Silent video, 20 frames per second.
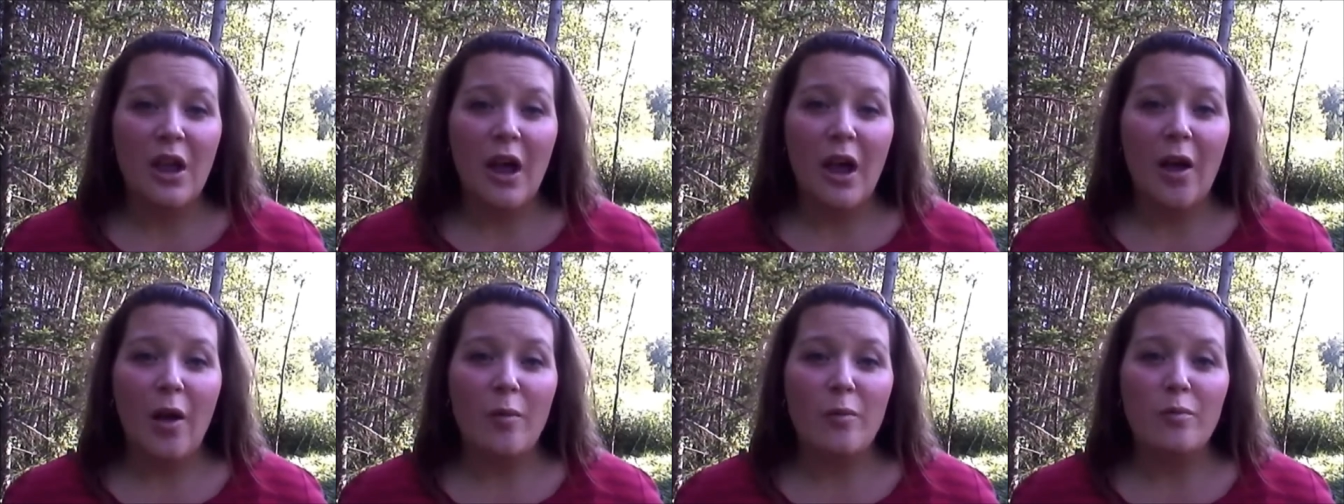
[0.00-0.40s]

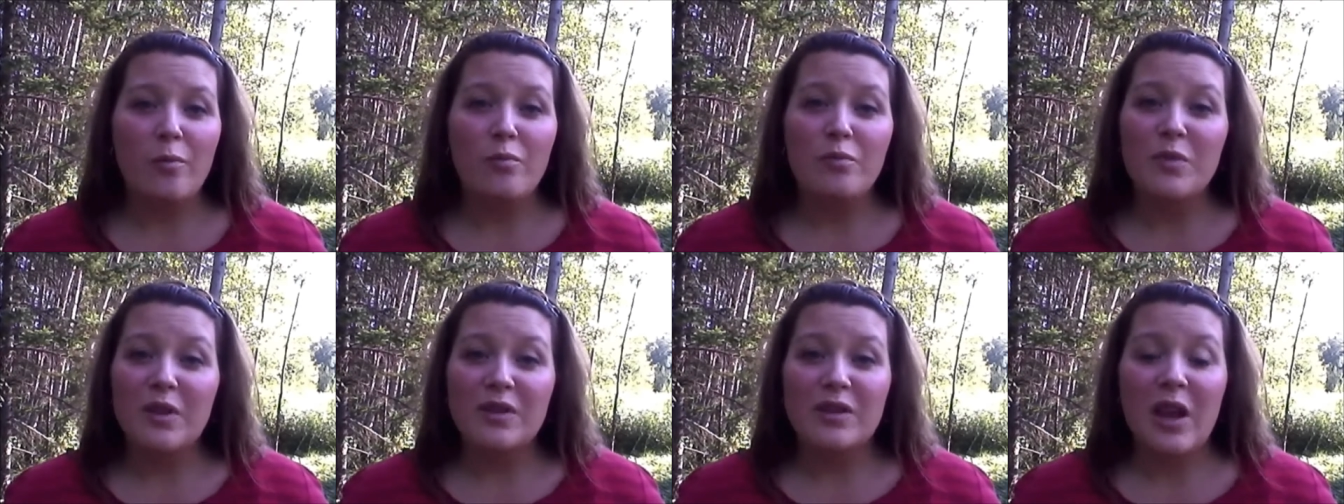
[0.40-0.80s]

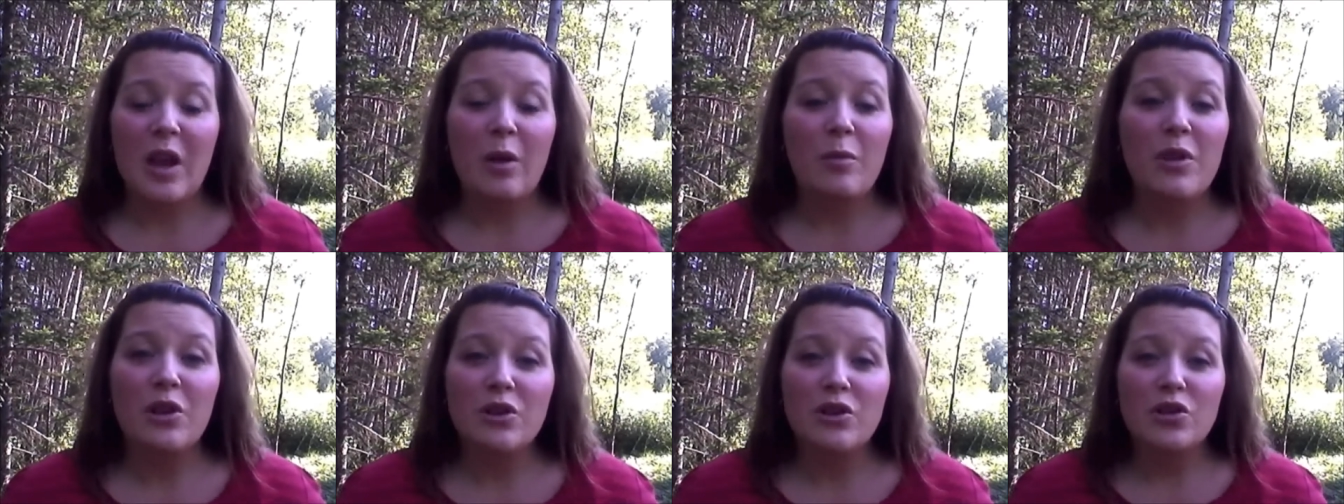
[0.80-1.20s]
Tell
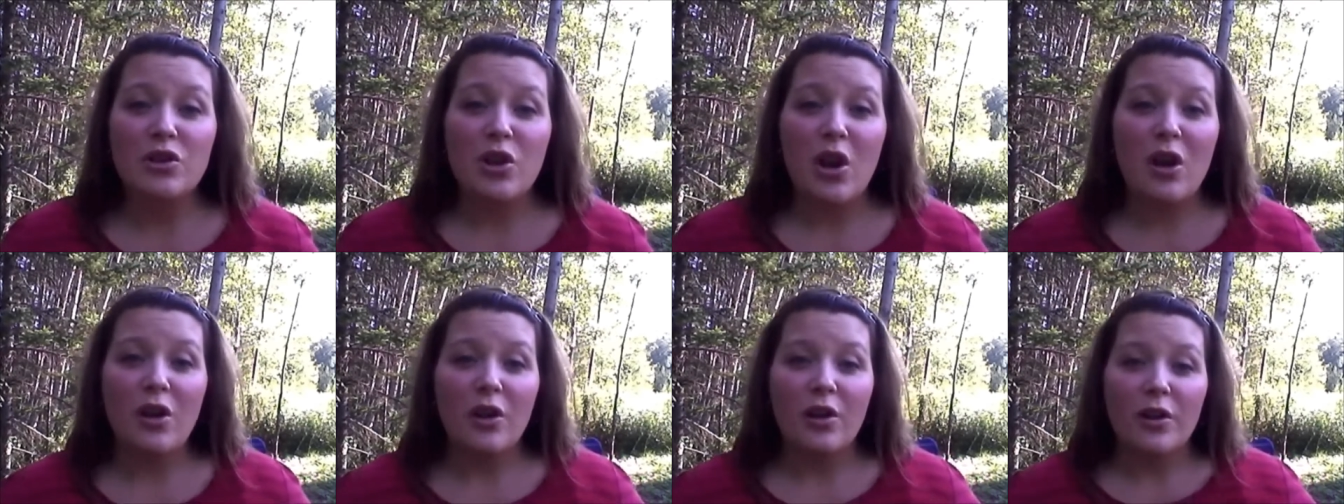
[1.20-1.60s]
me your
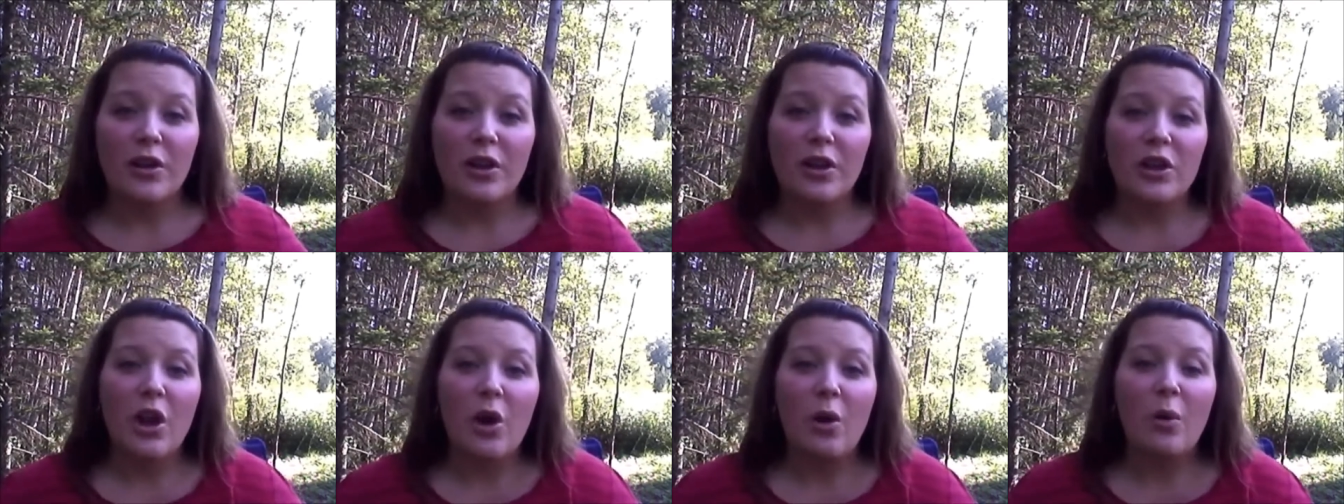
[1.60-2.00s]
struggle.
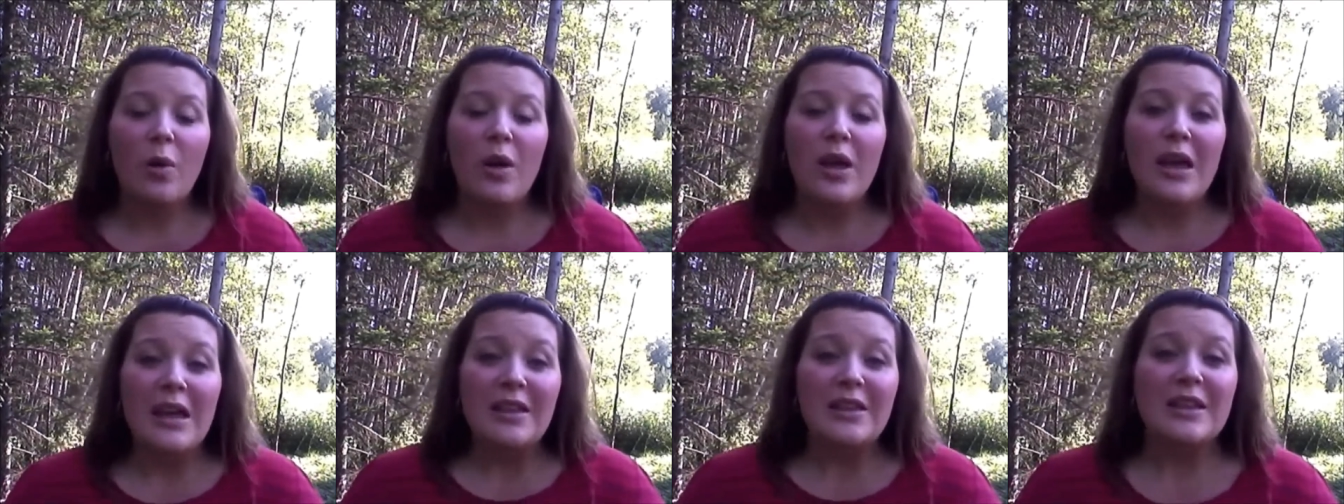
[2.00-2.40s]
You know,
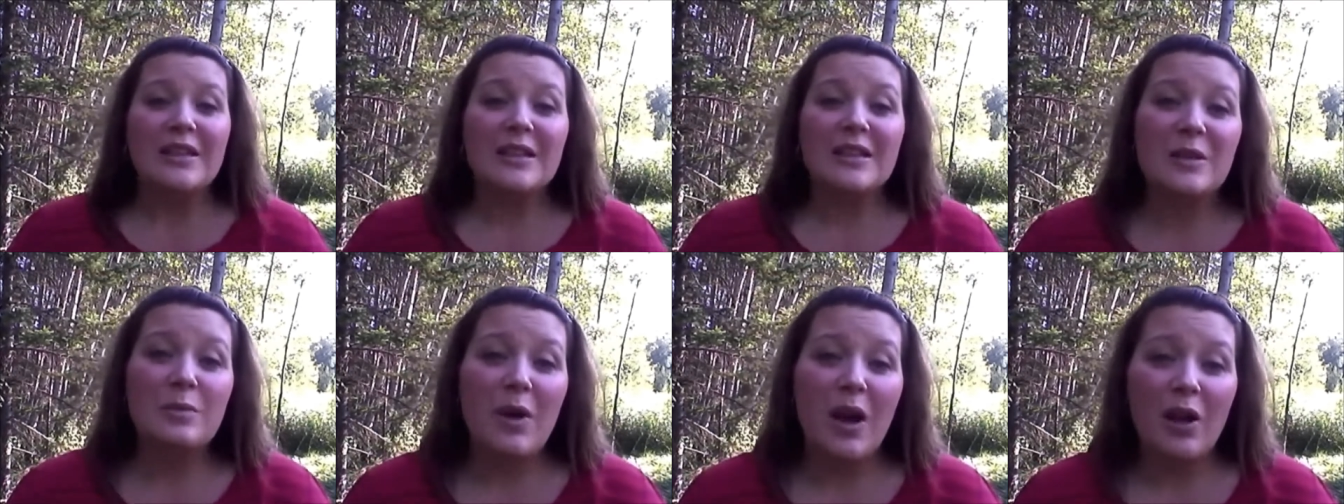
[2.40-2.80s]

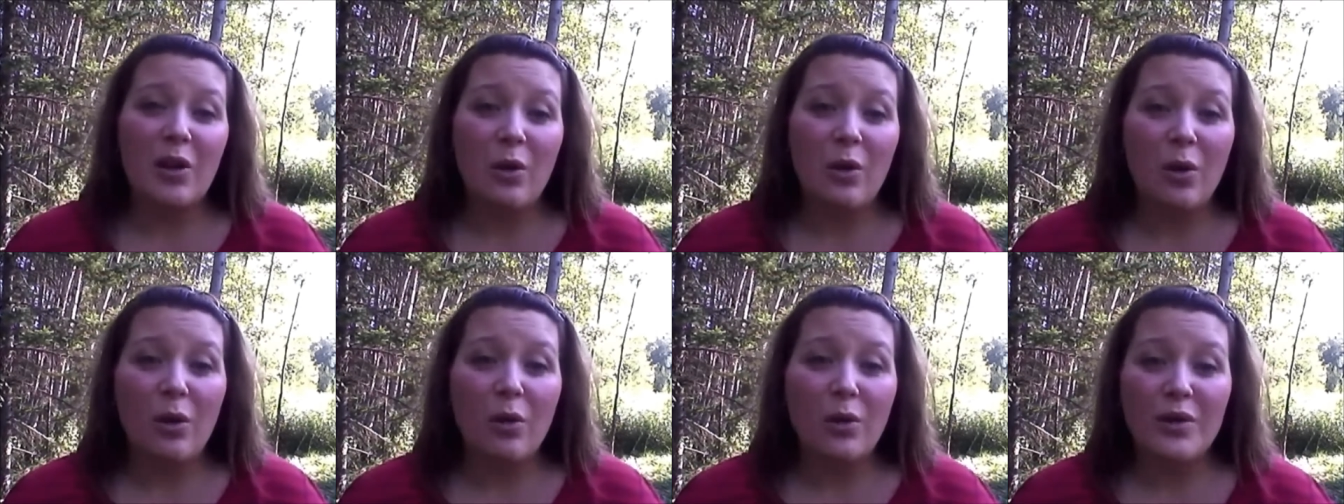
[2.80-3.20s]
this is my
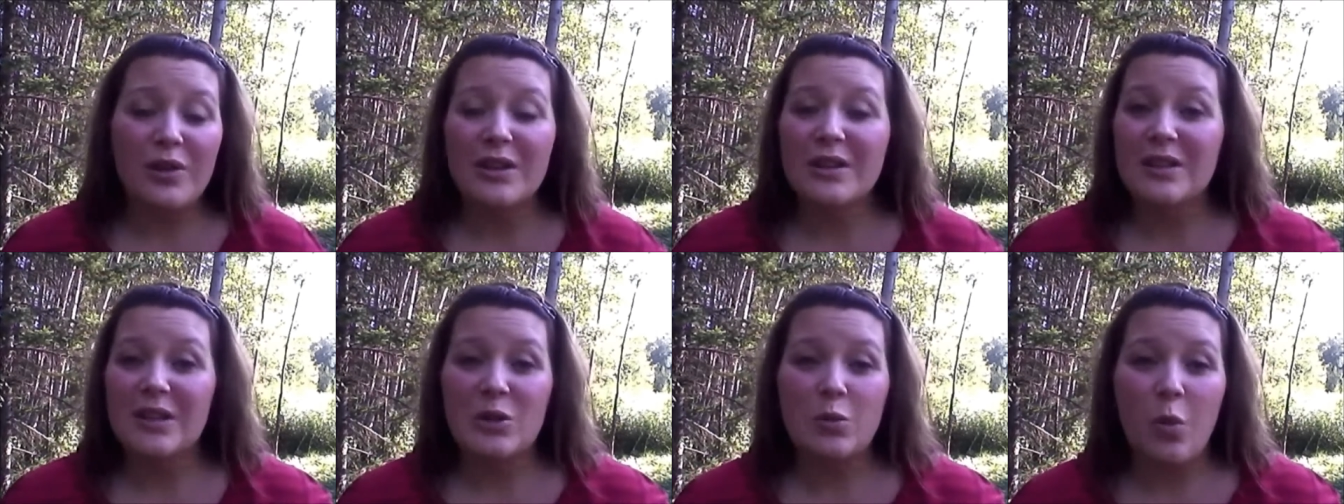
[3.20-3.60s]
goal, and
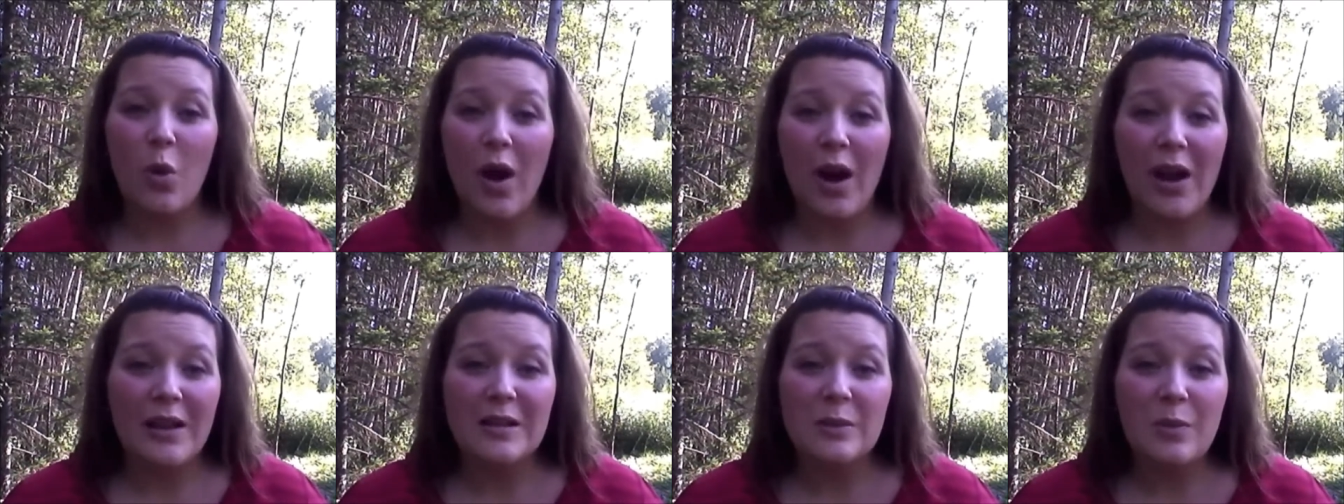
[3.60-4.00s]
this is
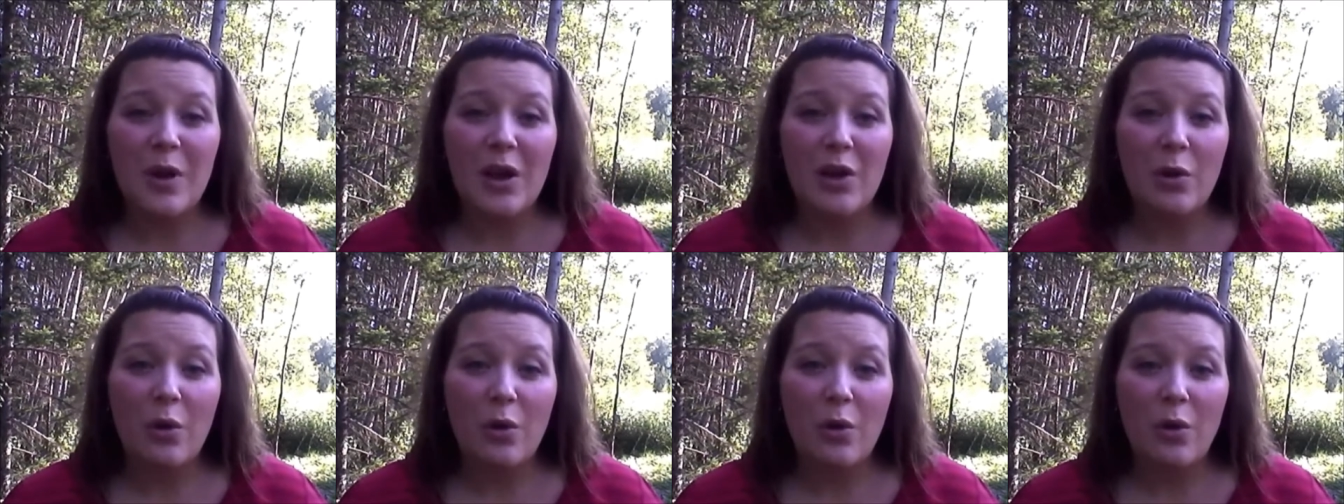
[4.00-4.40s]
why it's
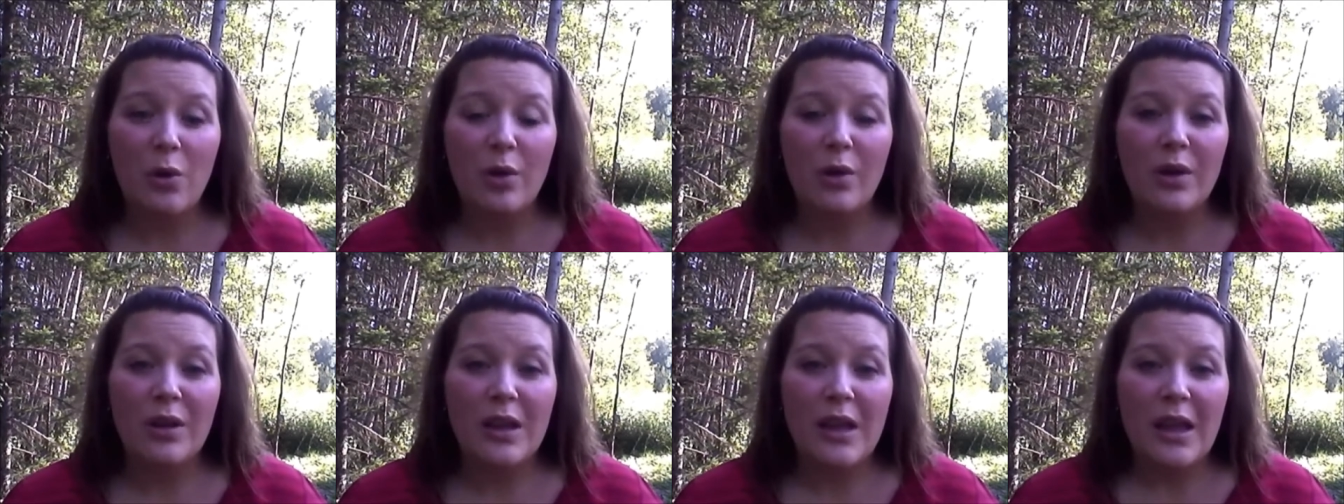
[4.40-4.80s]
my
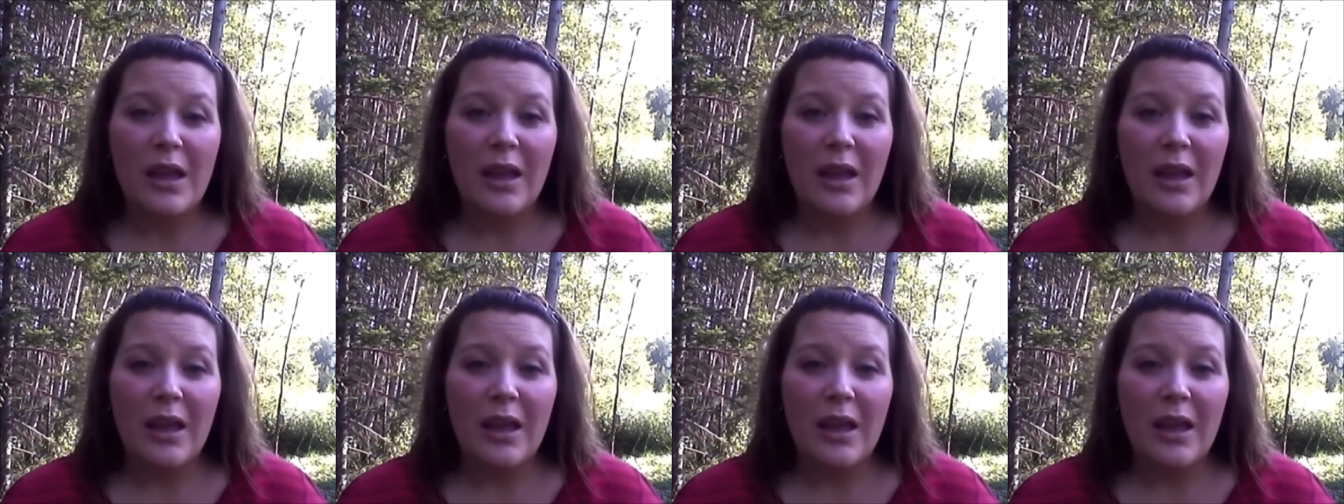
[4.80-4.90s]
goal,